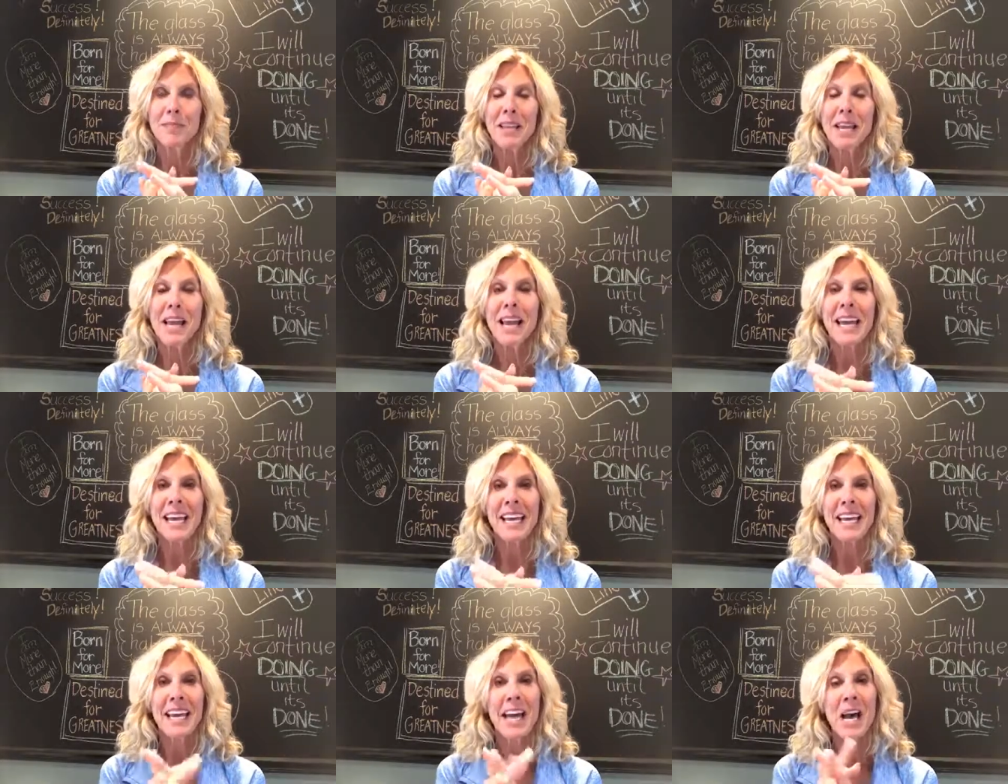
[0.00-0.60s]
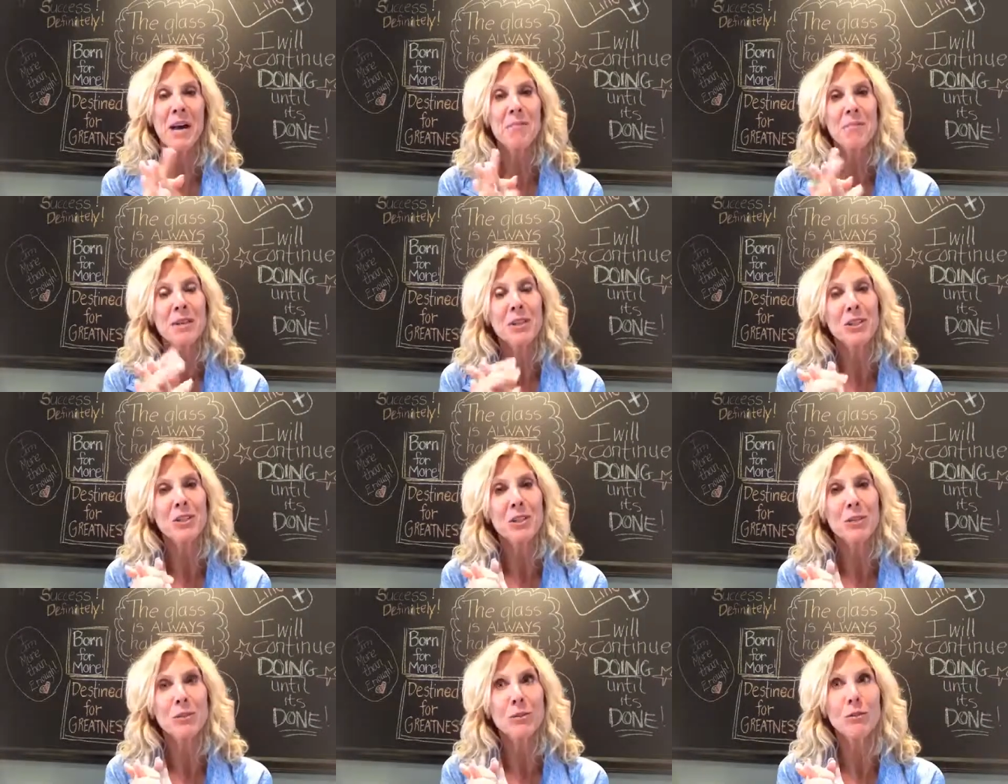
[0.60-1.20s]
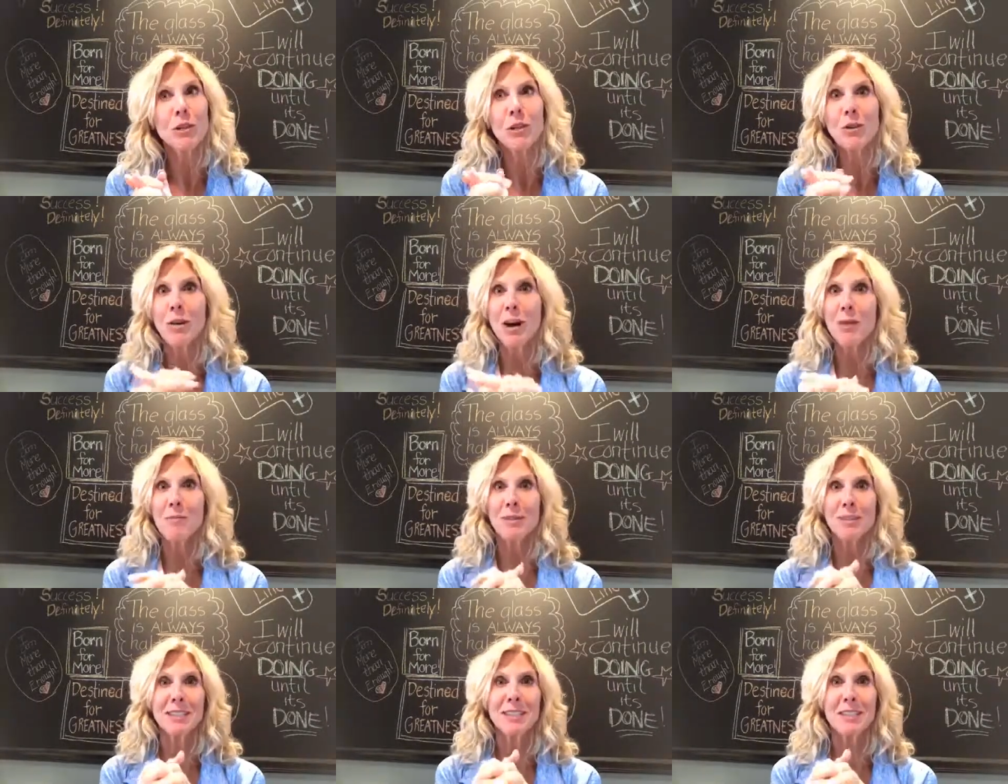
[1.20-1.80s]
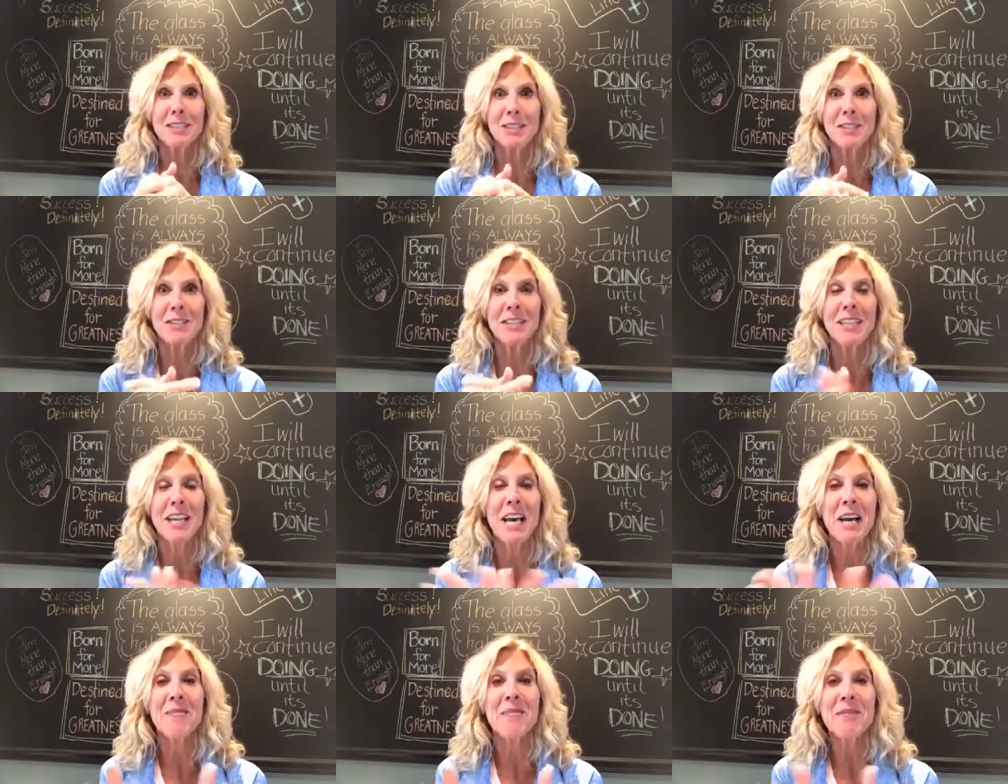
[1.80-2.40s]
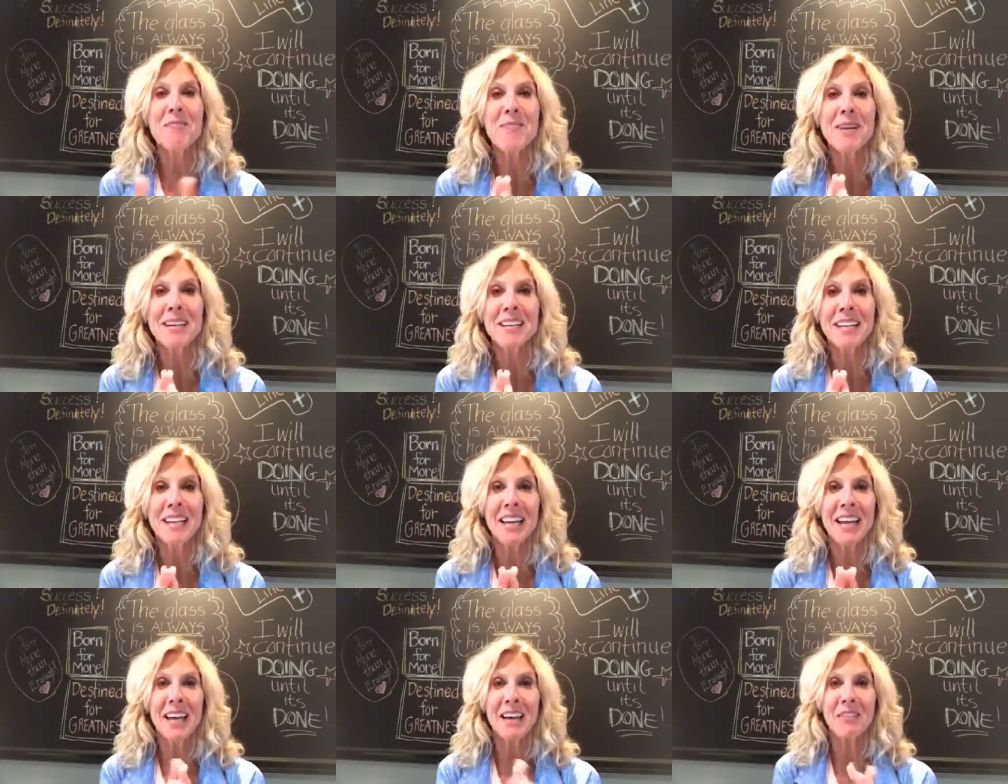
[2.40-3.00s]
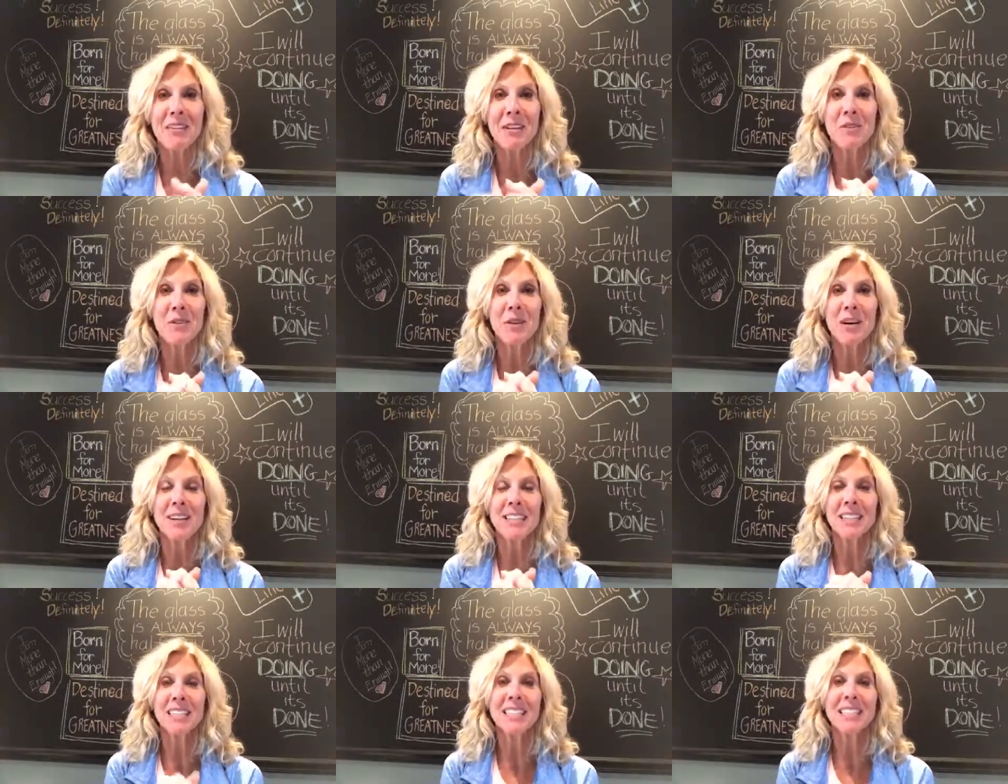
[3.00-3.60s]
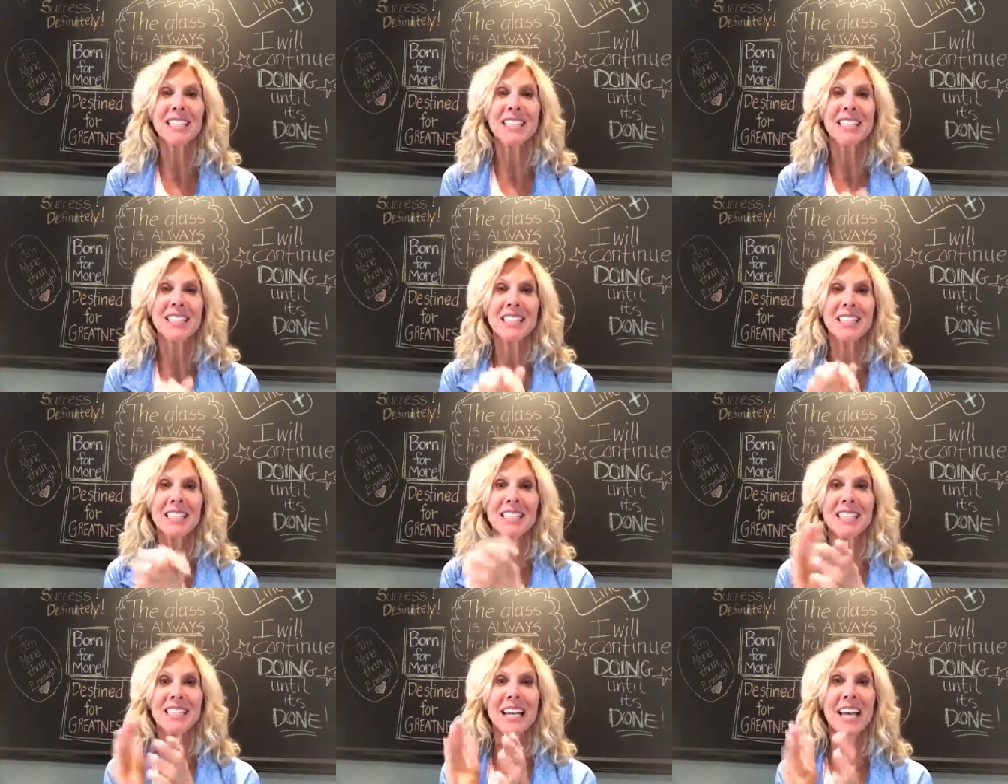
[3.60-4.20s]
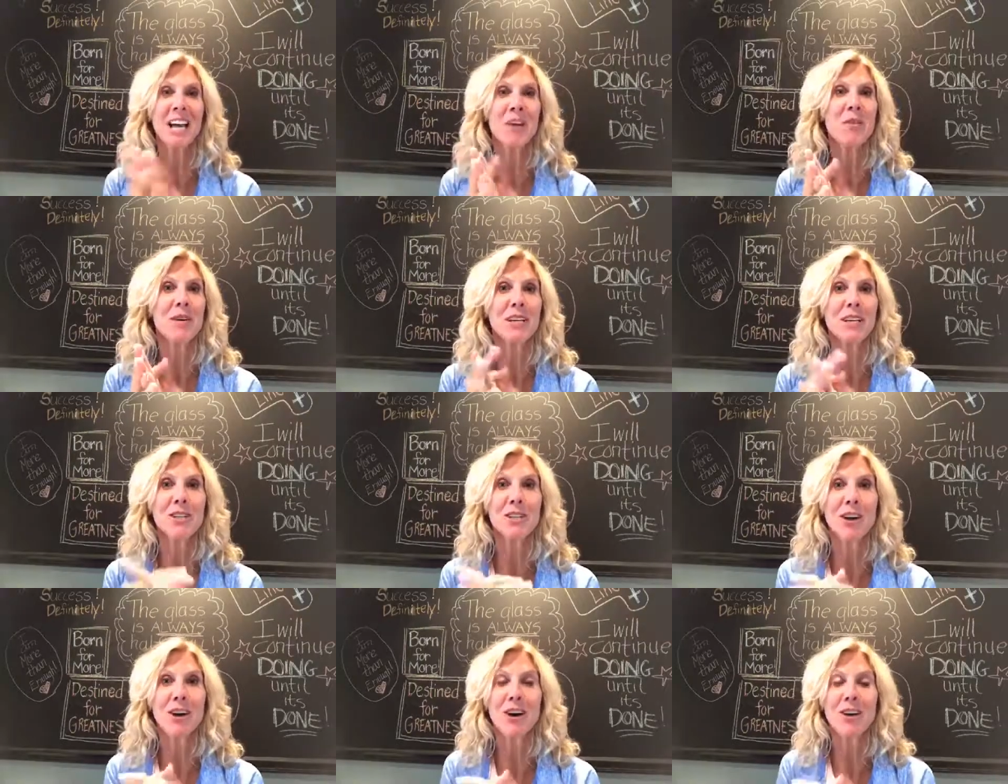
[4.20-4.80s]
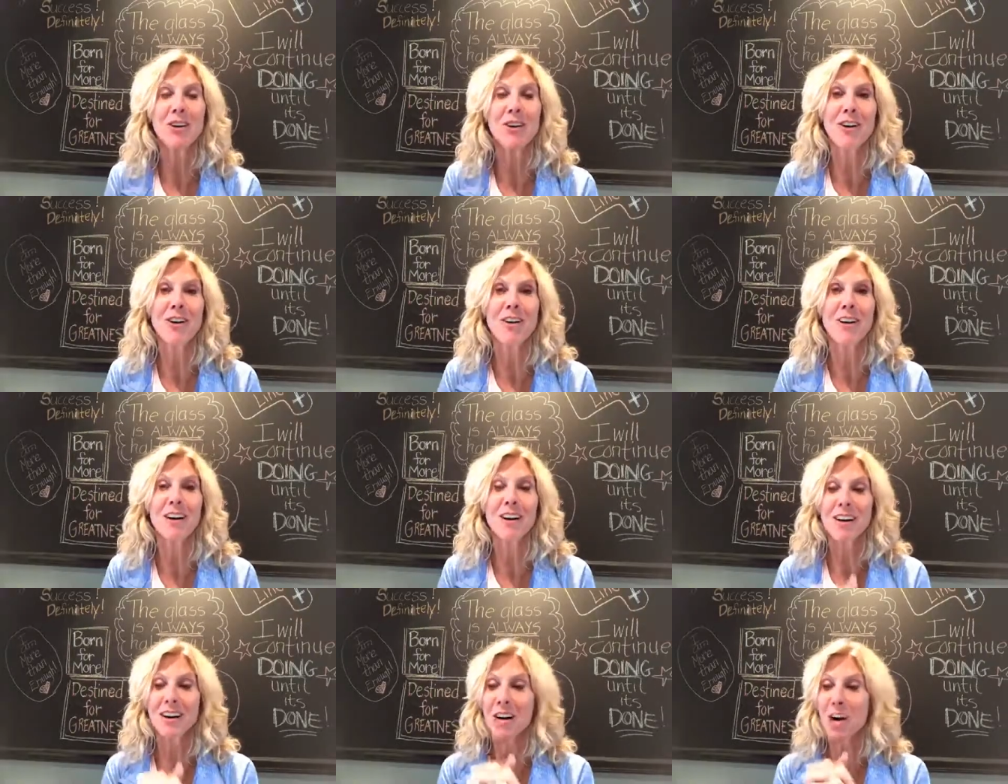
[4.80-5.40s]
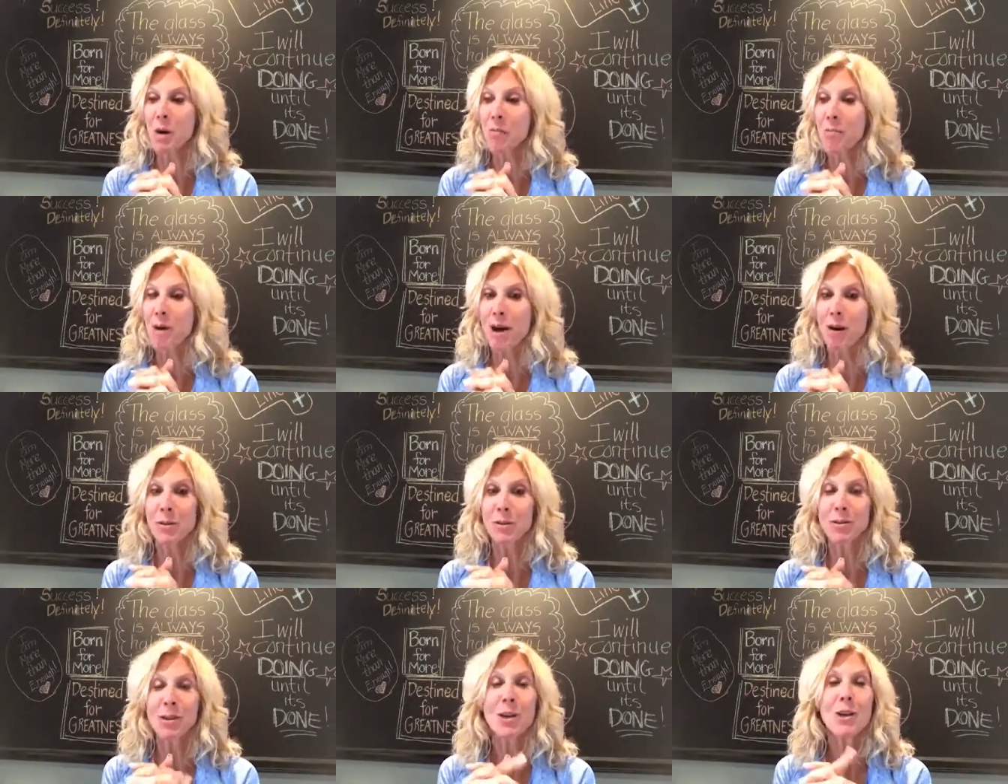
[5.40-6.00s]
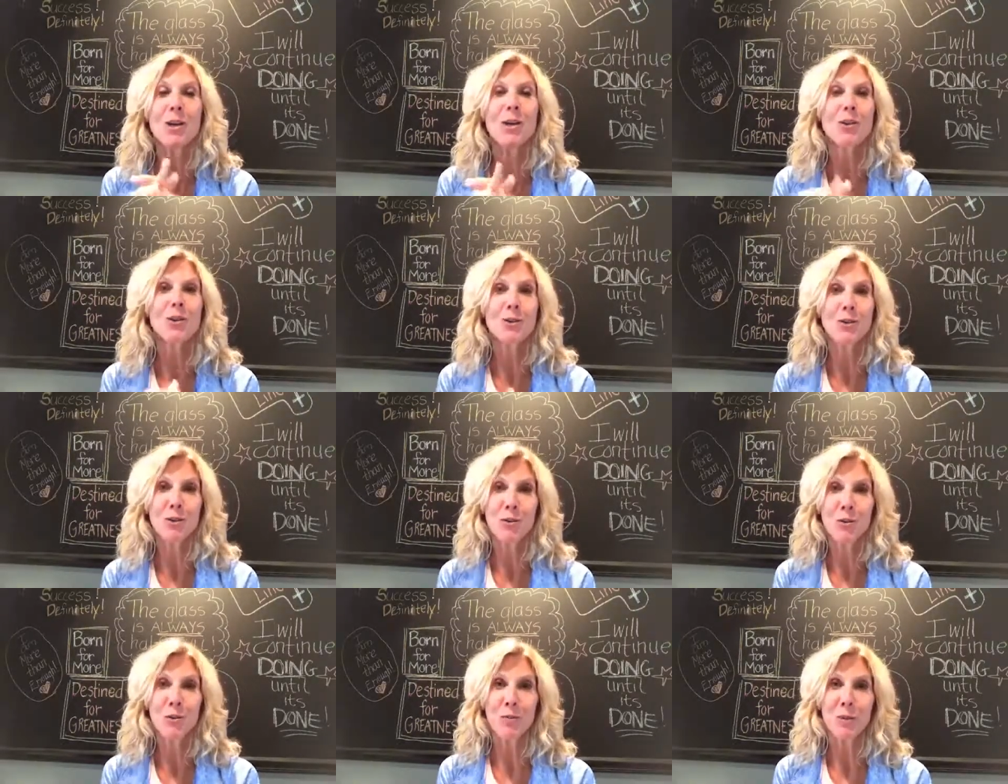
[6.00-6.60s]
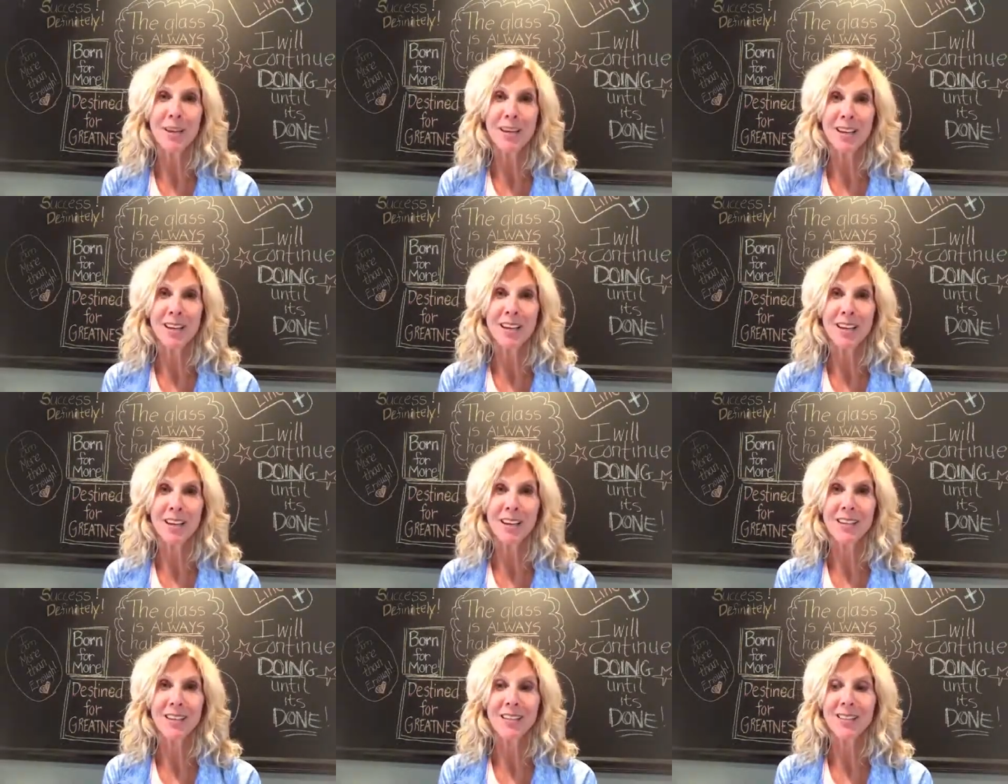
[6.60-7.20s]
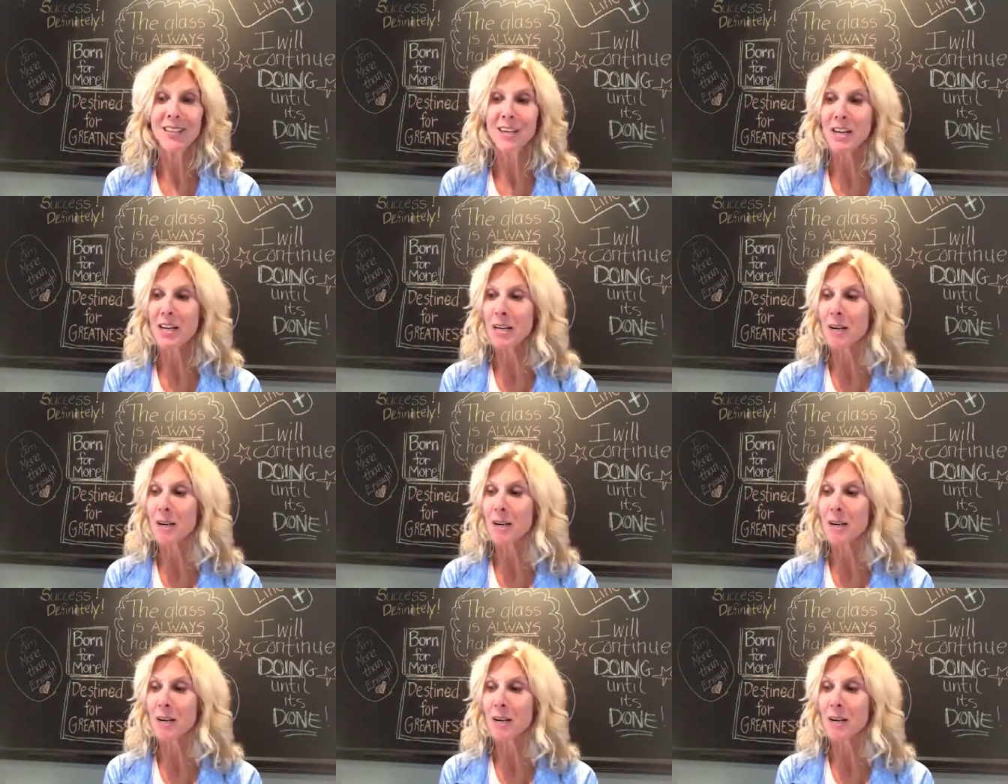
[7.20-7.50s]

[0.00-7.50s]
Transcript: Hey, I almost said Tuesday. Happy Monday, everyone. Listen, today I want to talk about new beginnings.